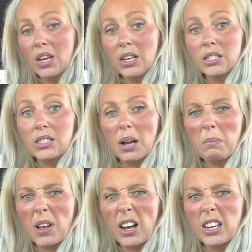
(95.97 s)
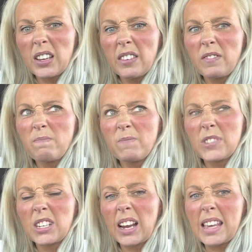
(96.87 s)
some kind of
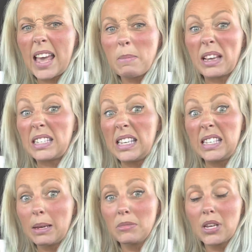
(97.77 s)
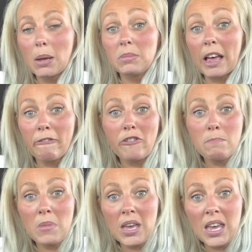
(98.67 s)
slightly MSy symptoms, and for
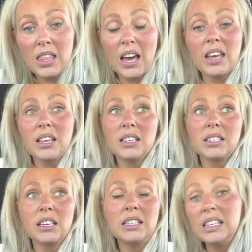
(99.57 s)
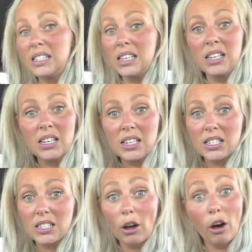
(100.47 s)
me that is
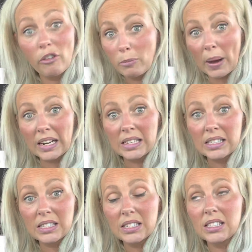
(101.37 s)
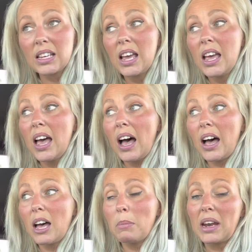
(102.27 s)
dizziness, off balance,
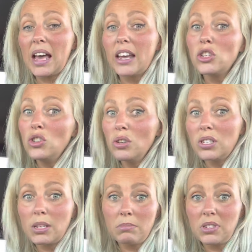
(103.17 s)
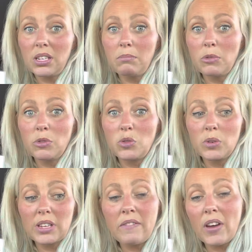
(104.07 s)
and I had a new symptom which
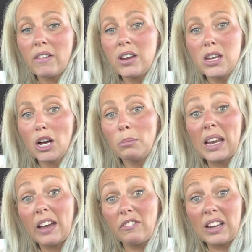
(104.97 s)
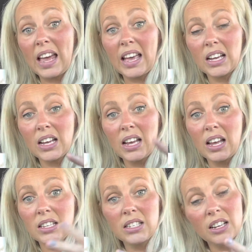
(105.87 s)
was a very numb left leg.
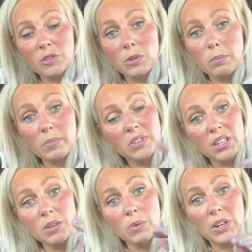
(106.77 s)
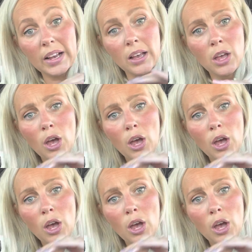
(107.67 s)
Started with like